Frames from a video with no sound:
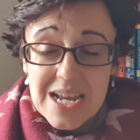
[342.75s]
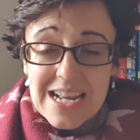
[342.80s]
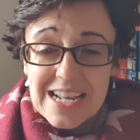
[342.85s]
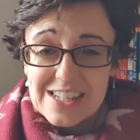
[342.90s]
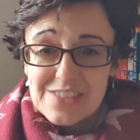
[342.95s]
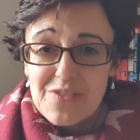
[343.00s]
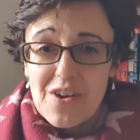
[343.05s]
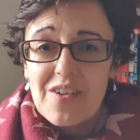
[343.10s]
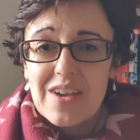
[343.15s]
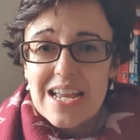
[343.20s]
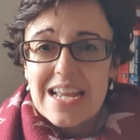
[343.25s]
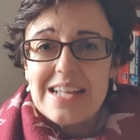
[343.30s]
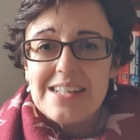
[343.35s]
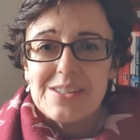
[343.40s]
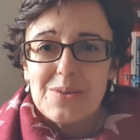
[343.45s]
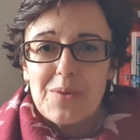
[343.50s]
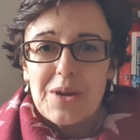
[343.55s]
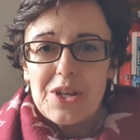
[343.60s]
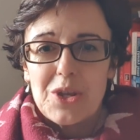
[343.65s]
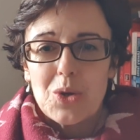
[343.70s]
It's very
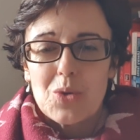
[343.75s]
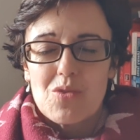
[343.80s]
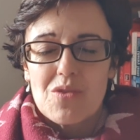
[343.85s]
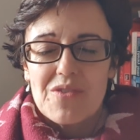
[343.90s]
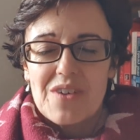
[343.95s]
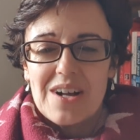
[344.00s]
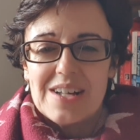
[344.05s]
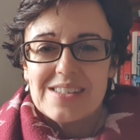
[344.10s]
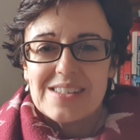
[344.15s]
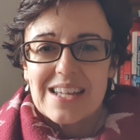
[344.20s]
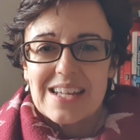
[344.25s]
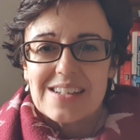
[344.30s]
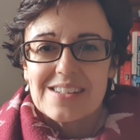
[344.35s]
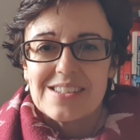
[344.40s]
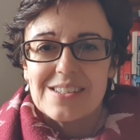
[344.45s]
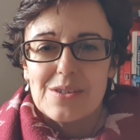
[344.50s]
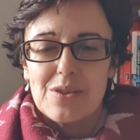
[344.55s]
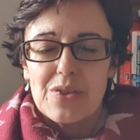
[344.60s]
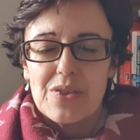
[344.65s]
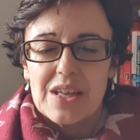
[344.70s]
easy when you're revising
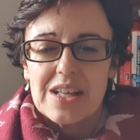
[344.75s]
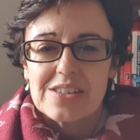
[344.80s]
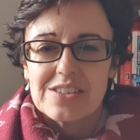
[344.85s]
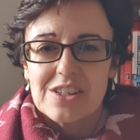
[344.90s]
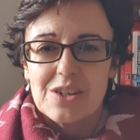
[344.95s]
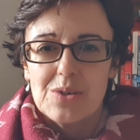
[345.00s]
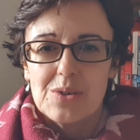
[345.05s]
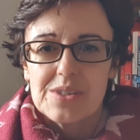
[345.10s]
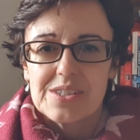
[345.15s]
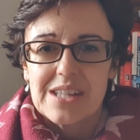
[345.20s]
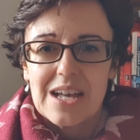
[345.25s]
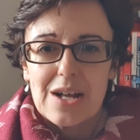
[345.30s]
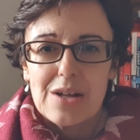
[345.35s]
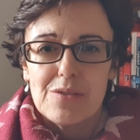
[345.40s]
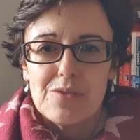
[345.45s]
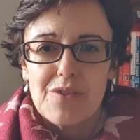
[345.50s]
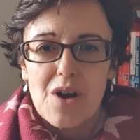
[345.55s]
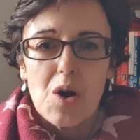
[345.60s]
to think to yourself,